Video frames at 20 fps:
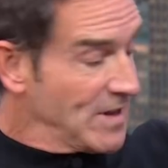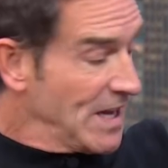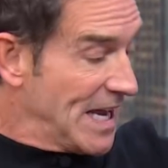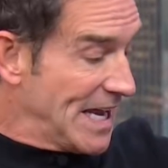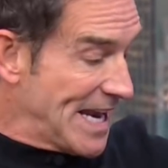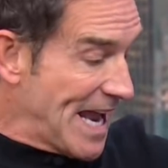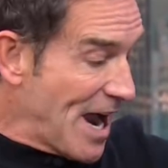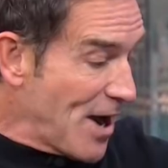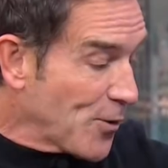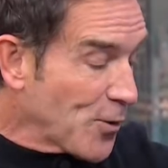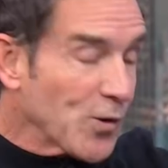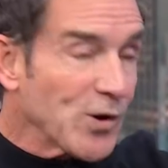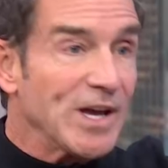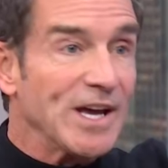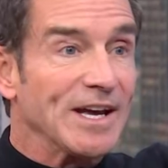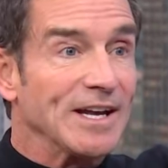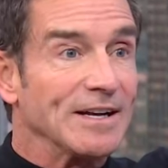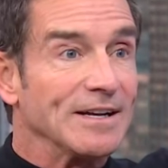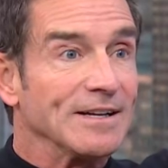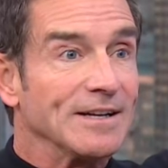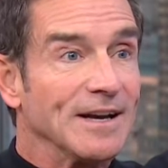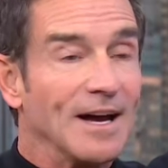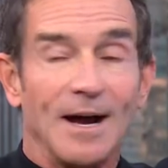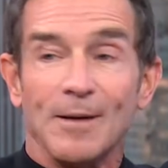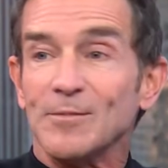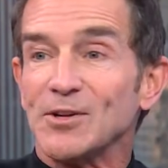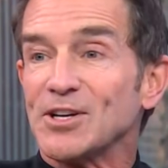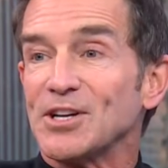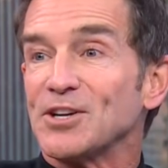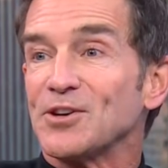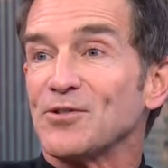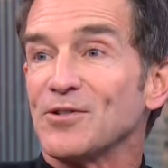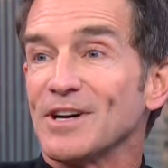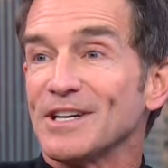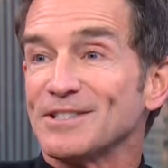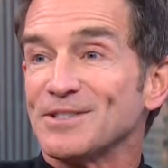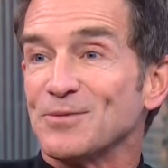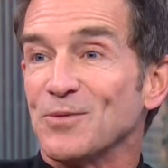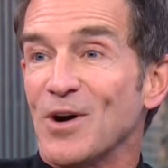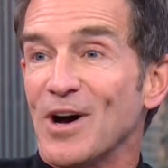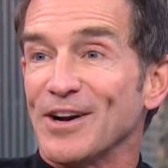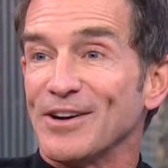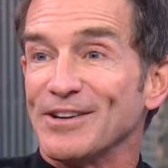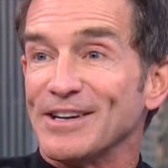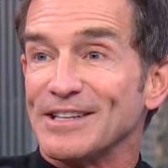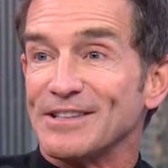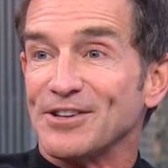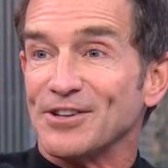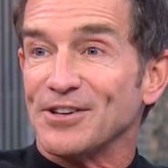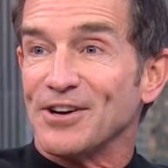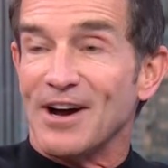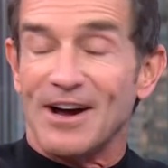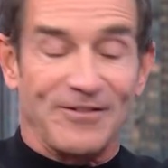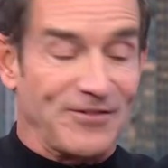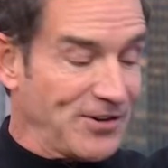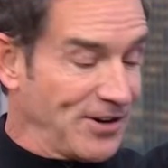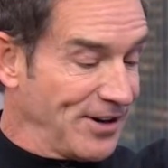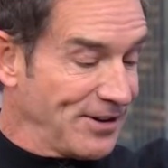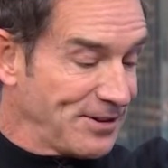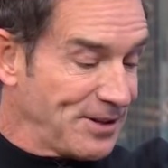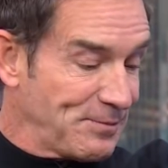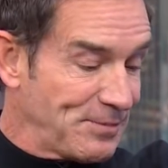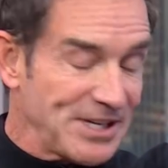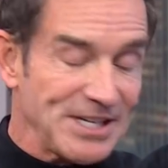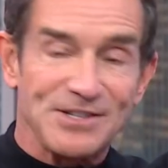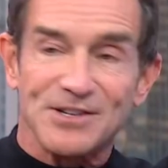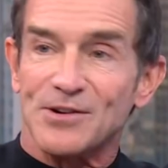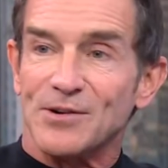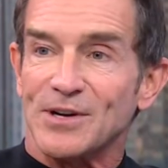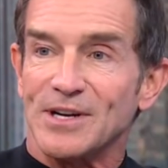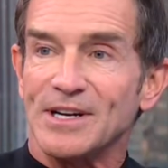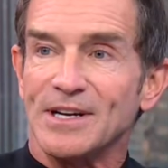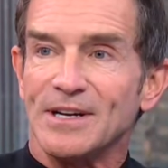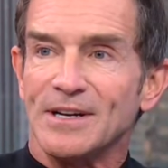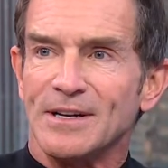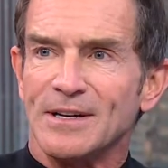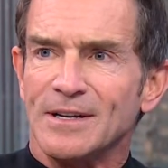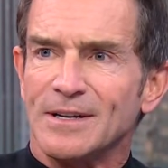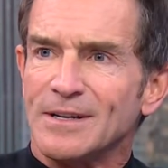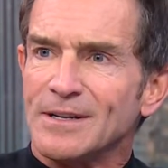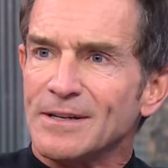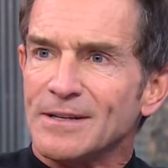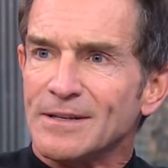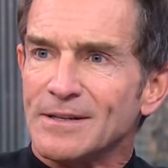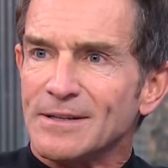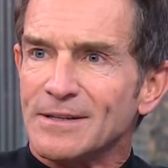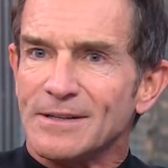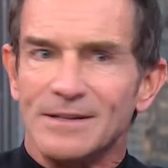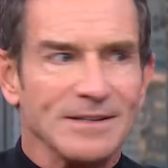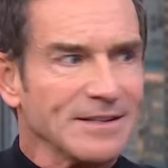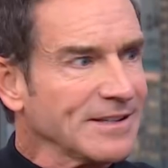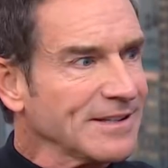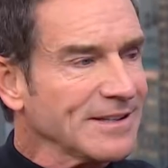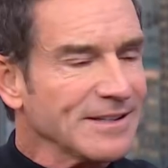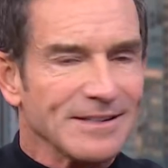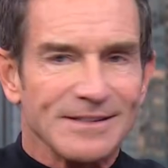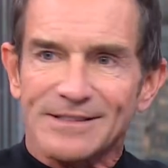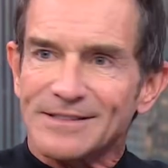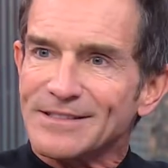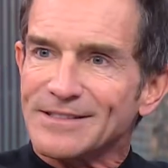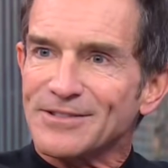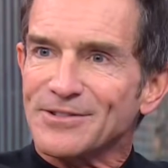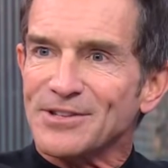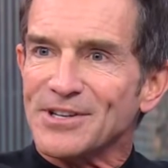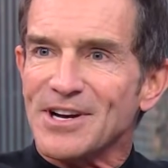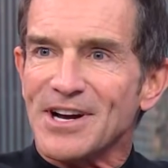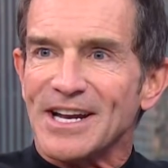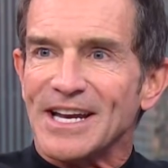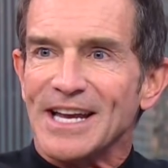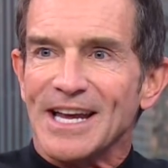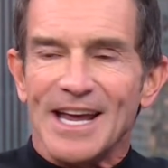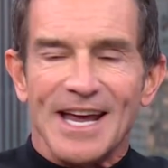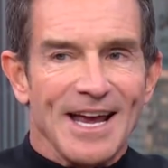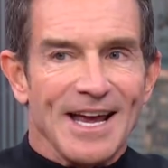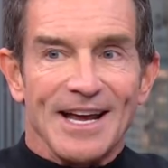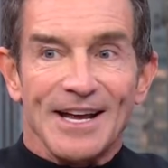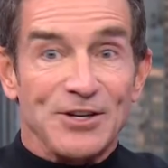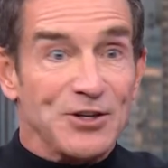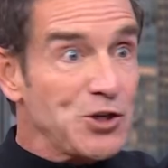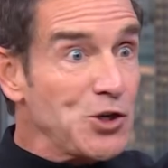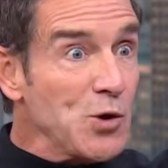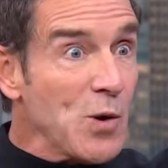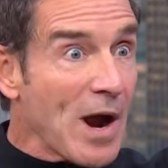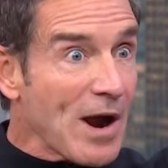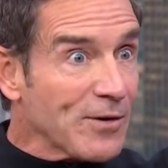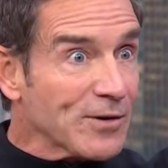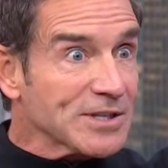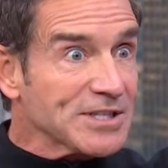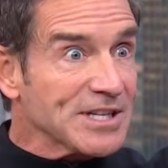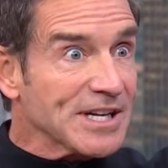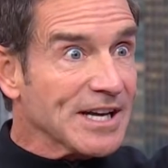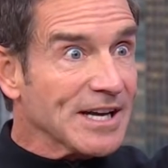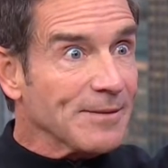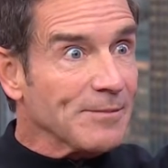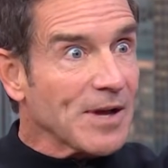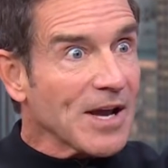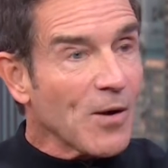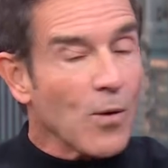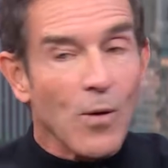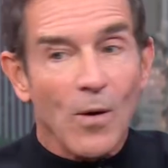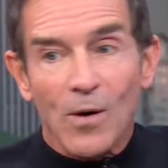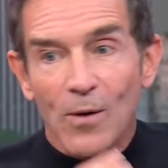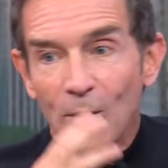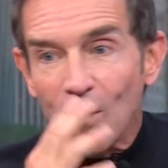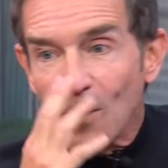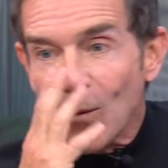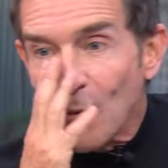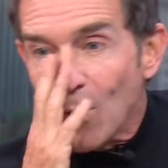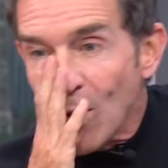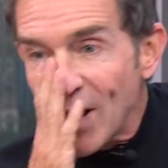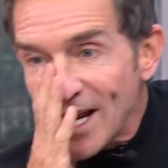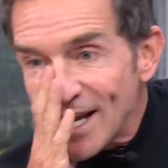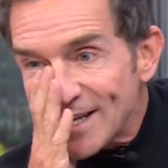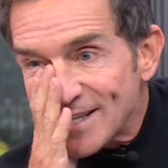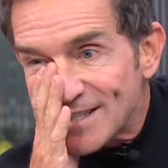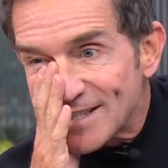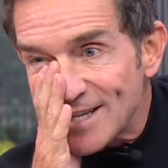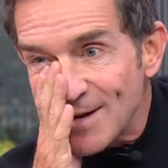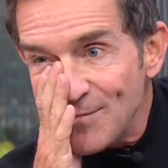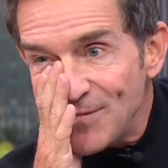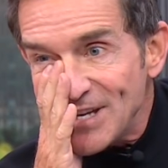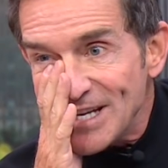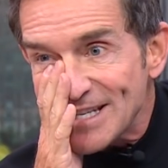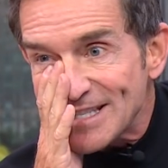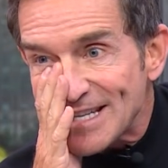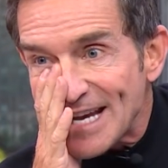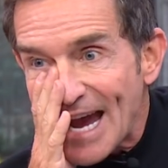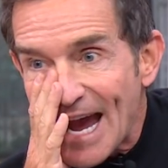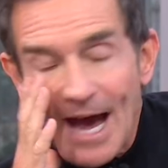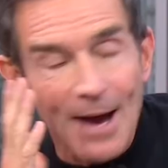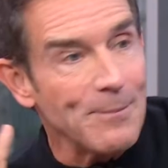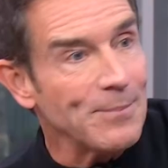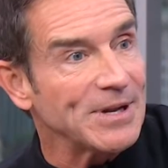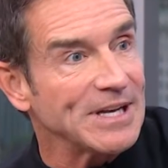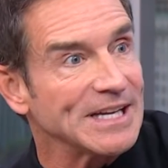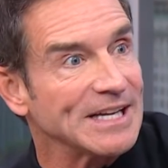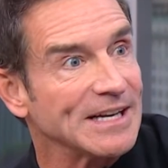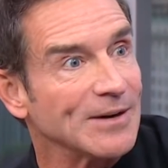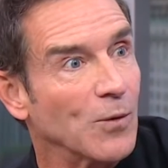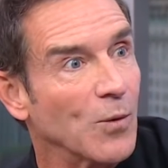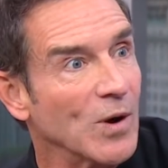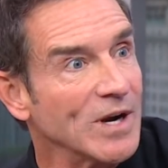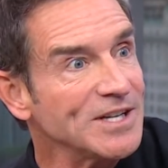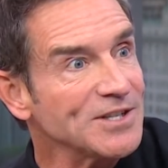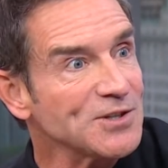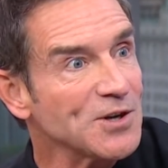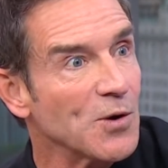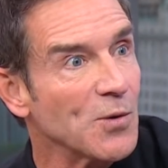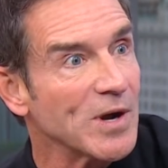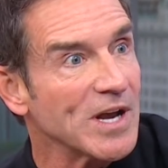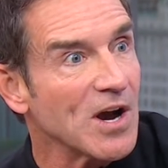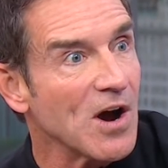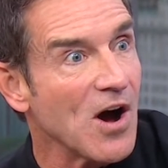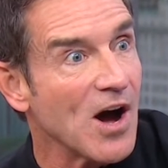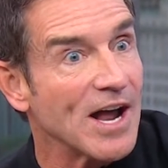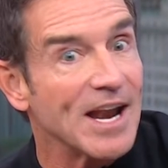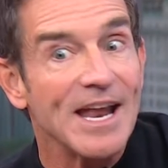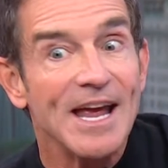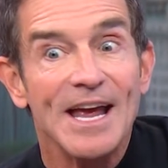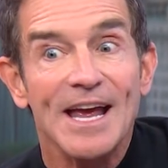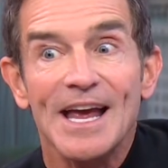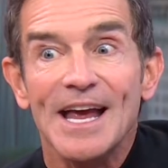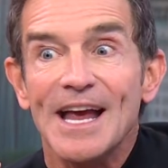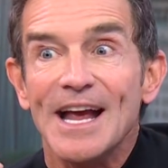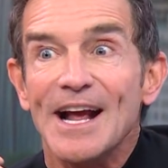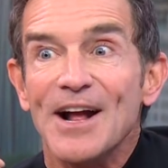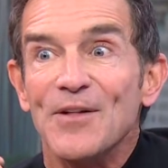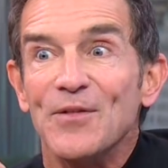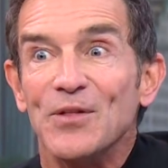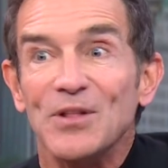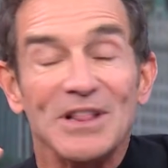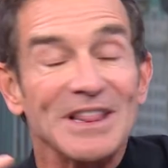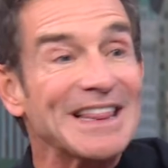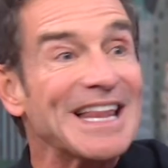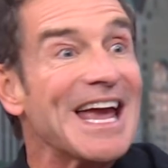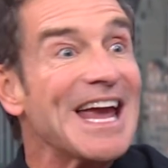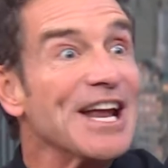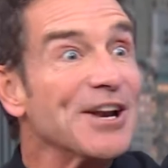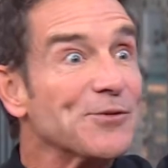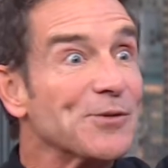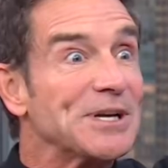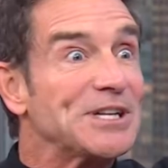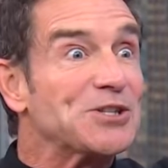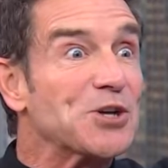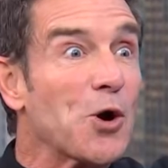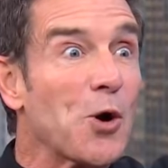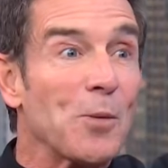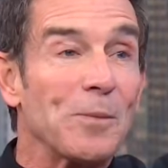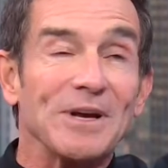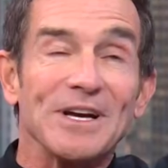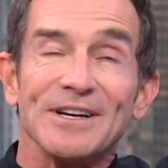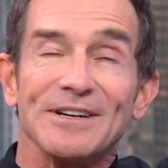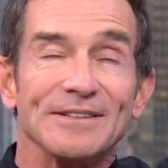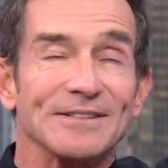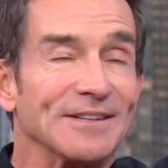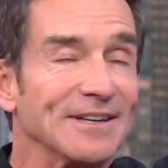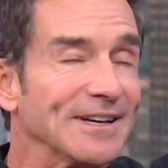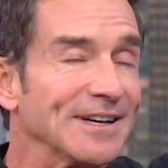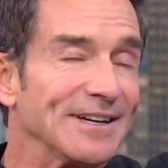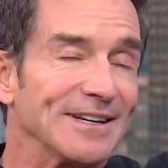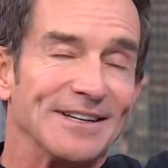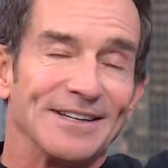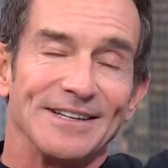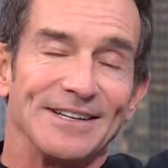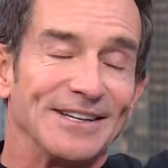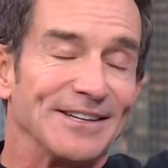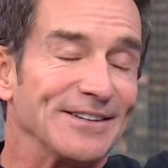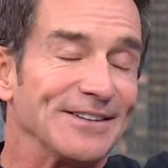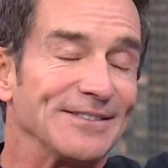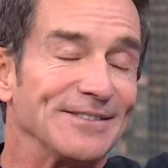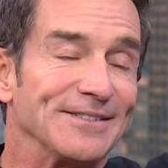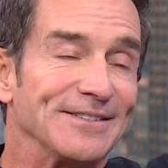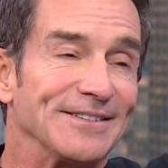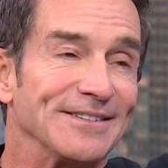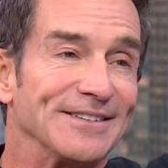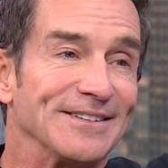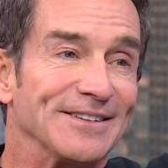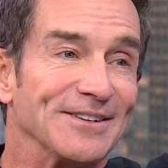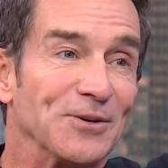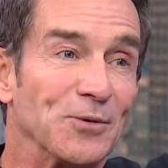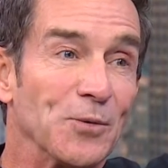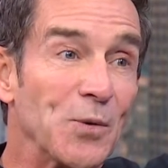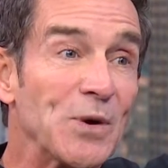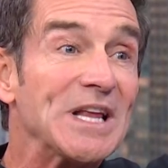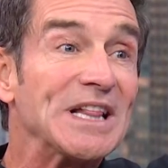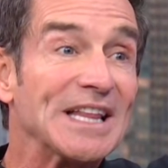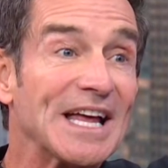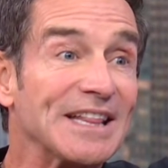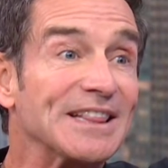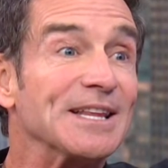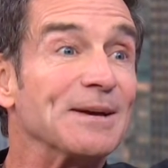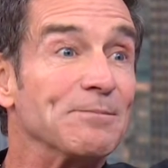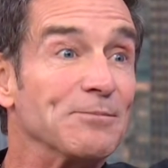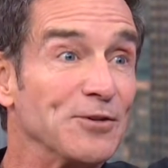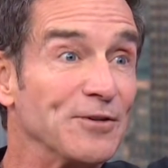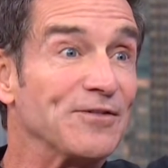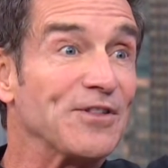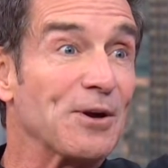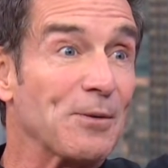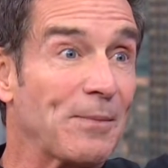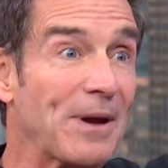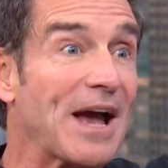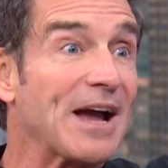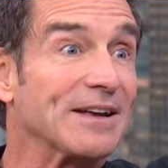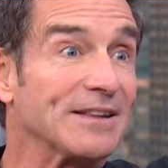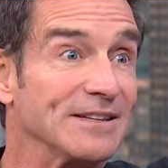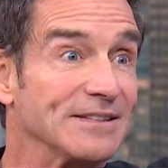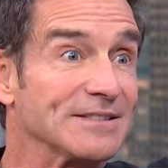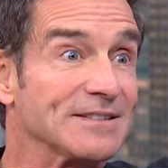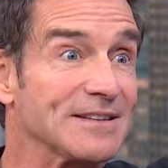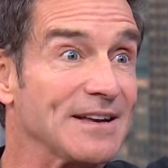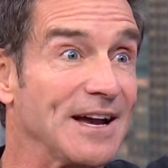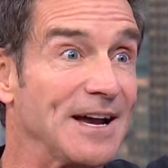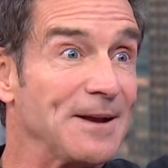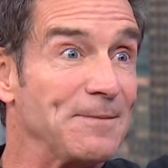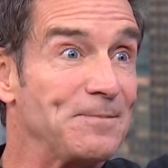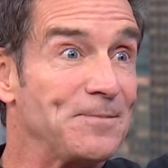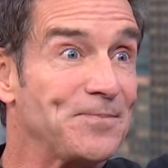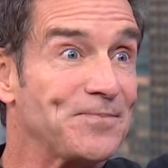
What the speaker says: An hour in, I'm looking across the water at Kurhofer, or the beach going, what is going on? 2 hours in, like, what, something is happening. What is going on? Later he told me, he goes, dude, we let them move their back this time.